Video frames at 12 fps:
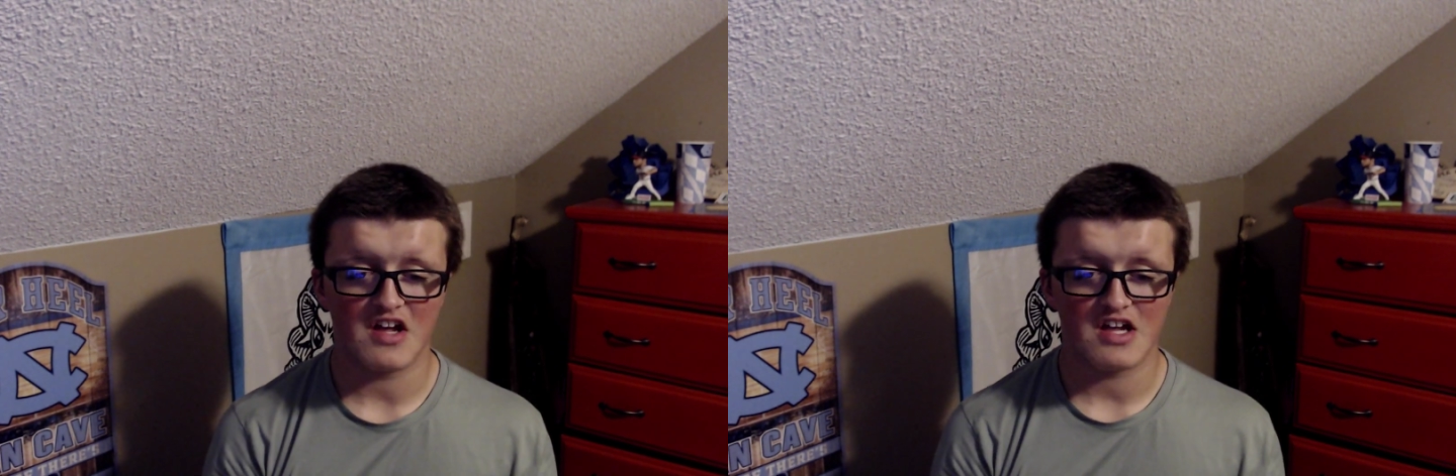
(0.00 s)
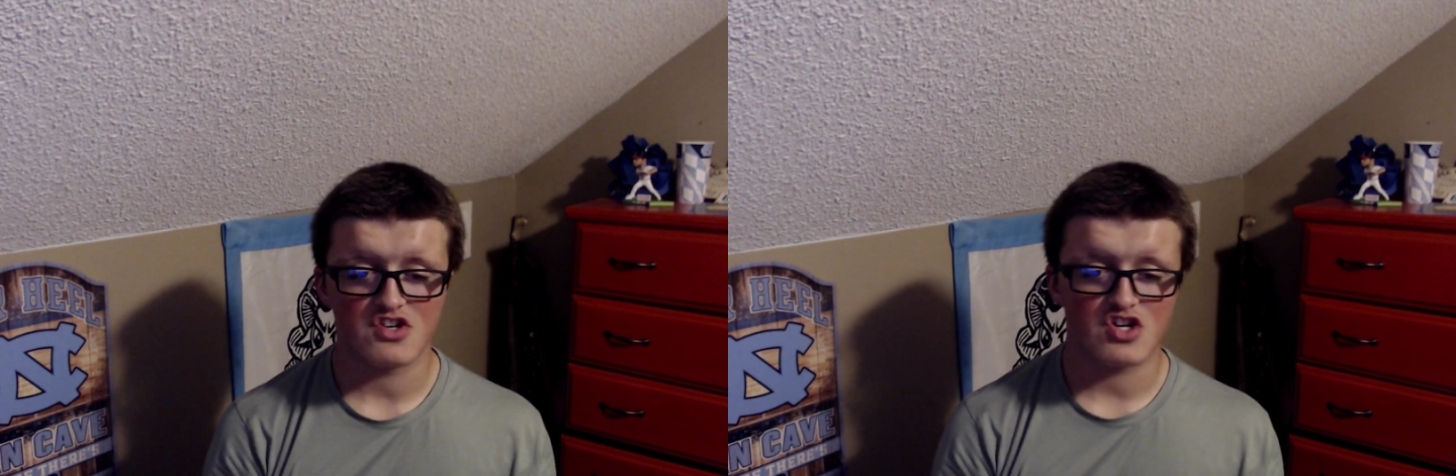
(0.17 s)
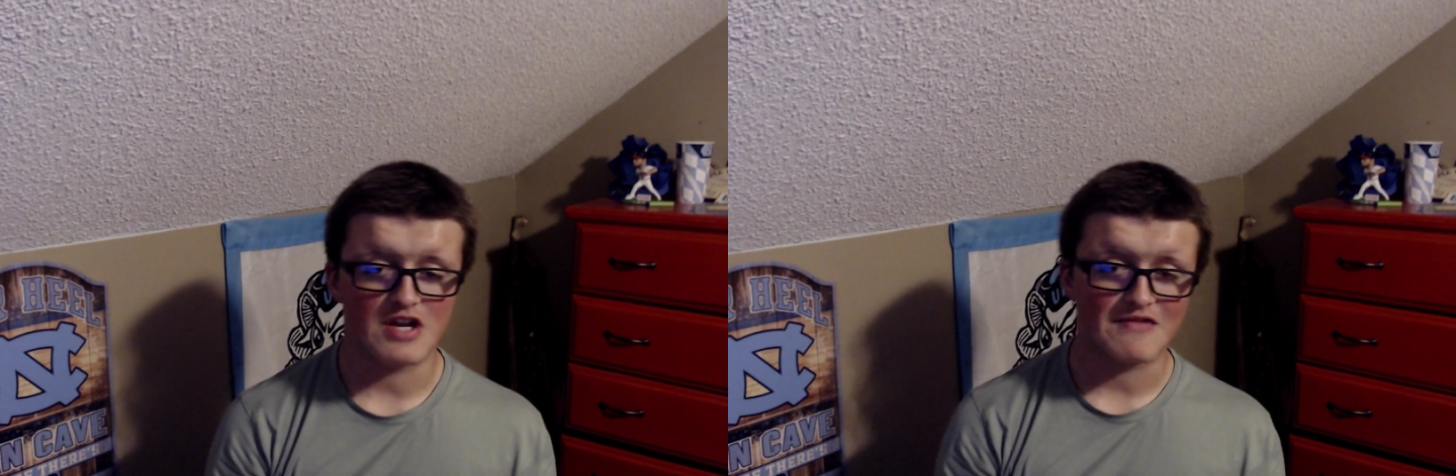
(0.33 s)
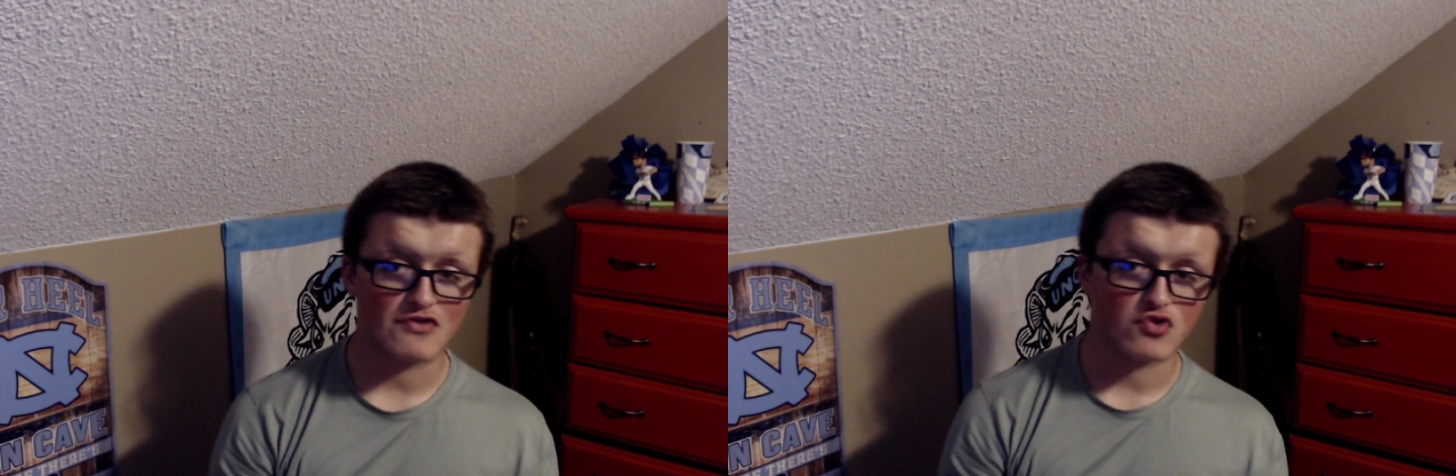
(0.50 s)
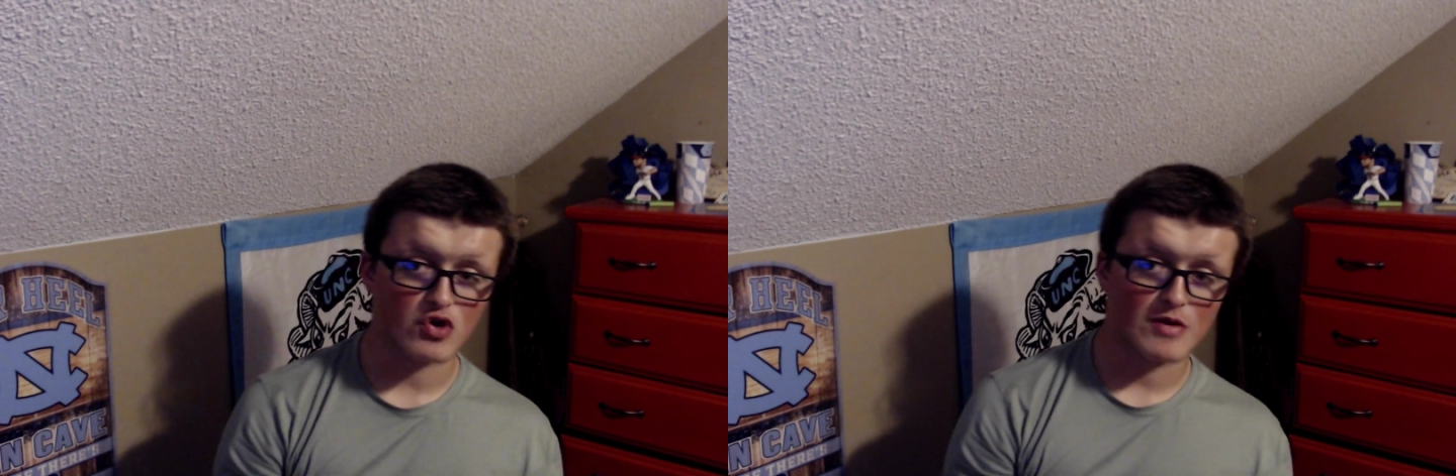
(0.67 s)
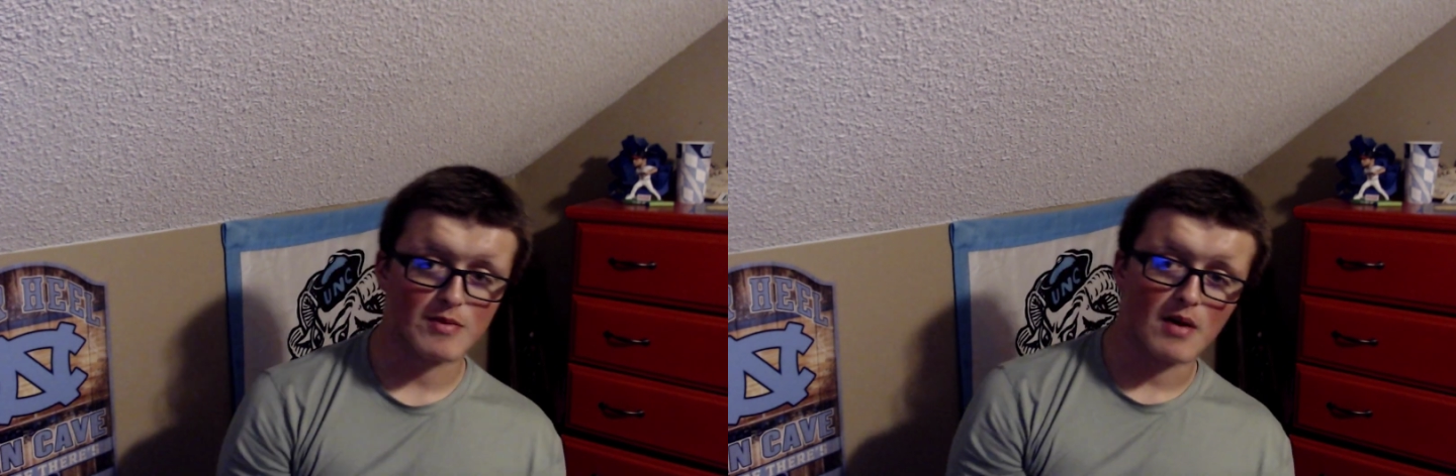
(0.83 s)
a Chiefs
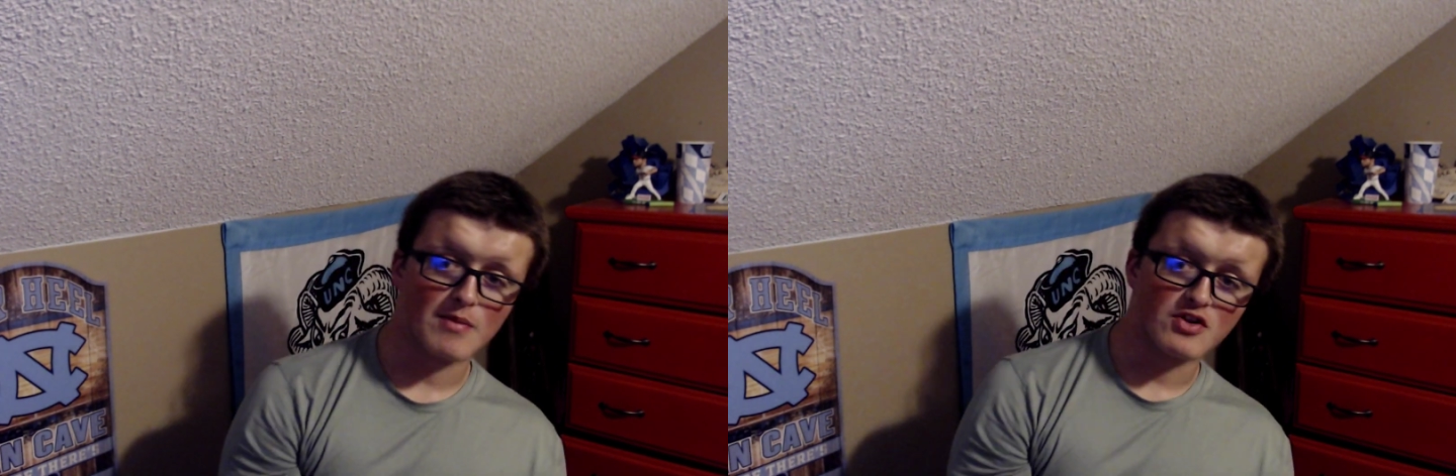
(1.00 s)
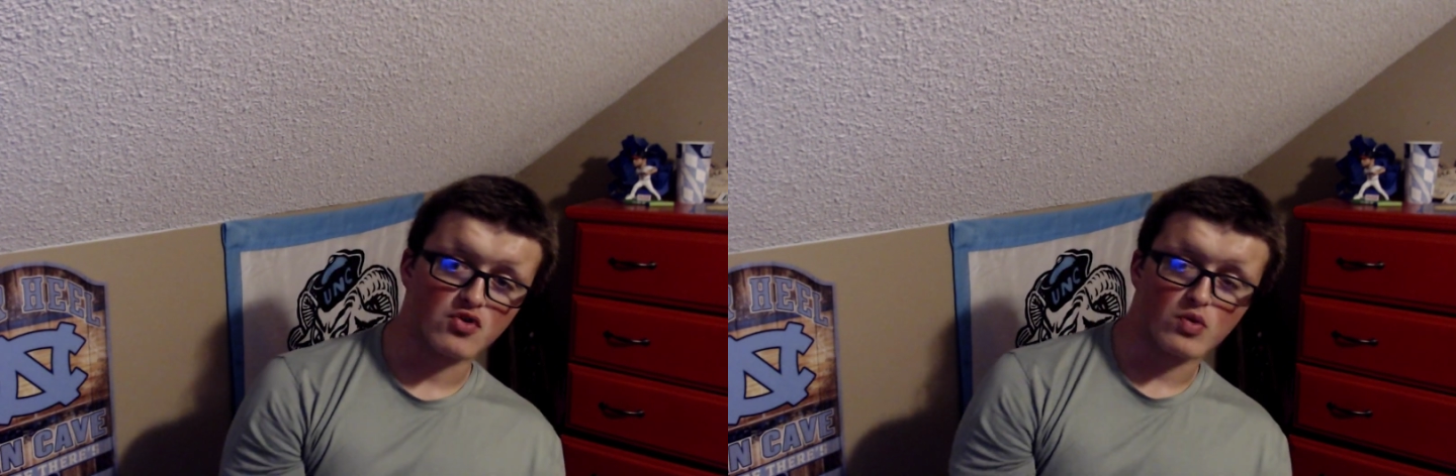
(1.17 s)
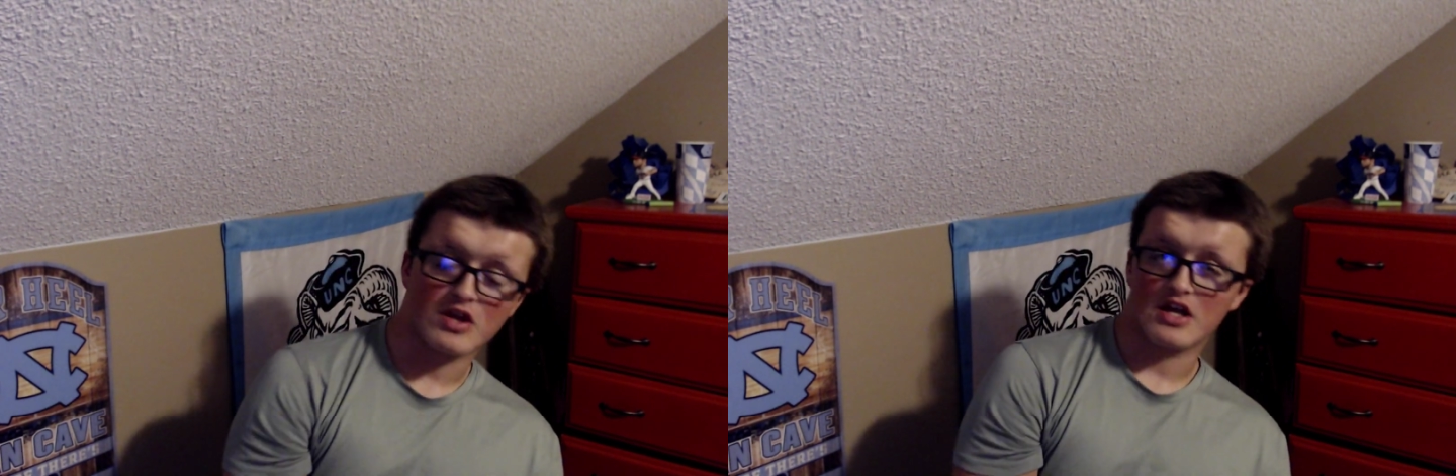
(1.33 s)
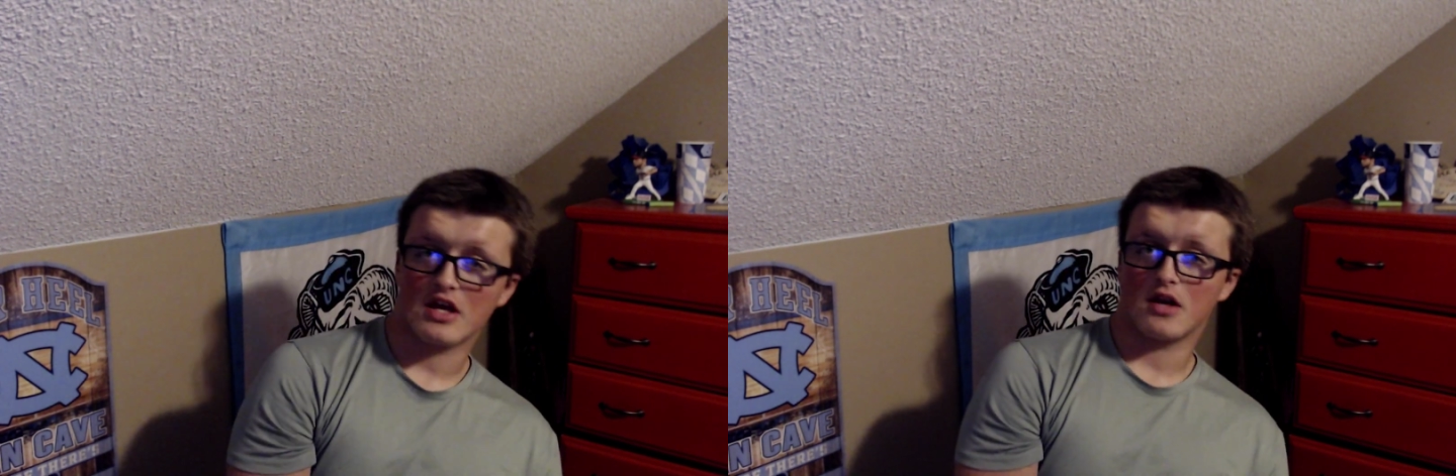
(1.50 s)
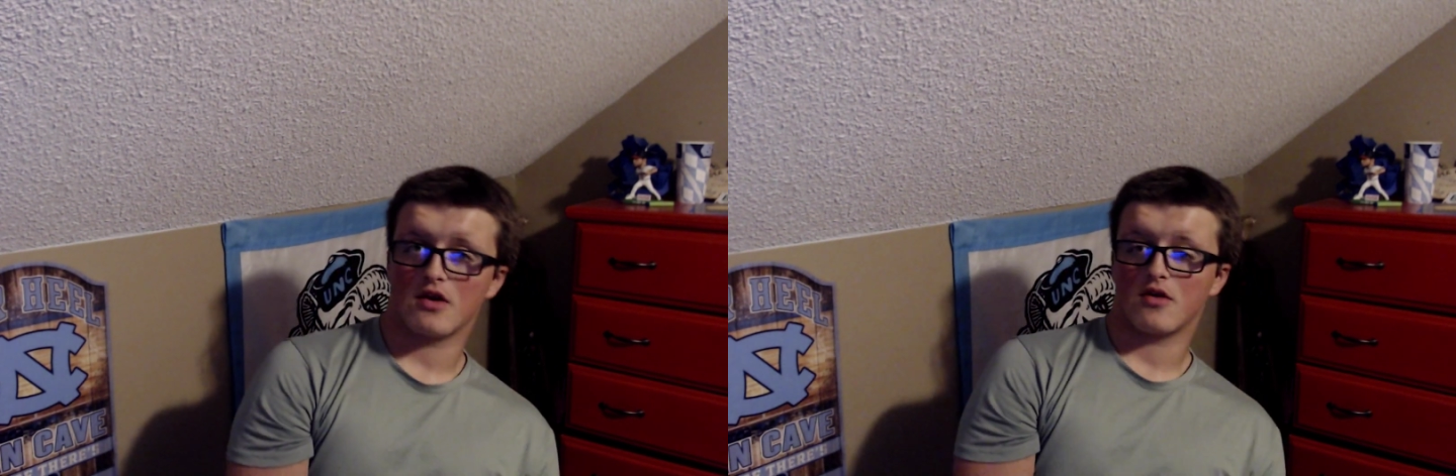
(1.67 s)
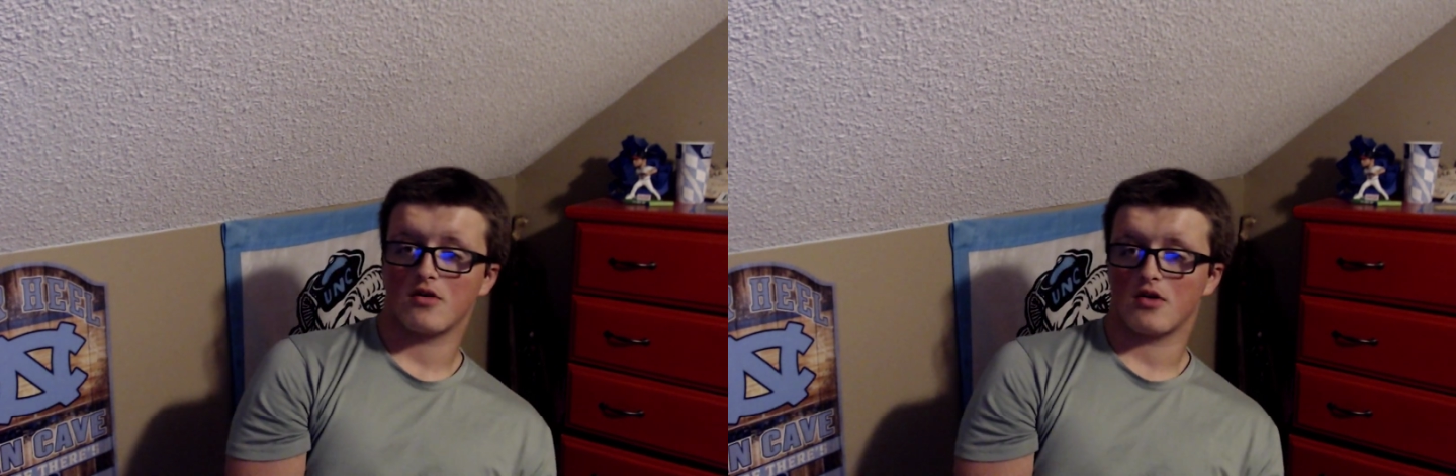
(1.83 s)
stream coming this weekend,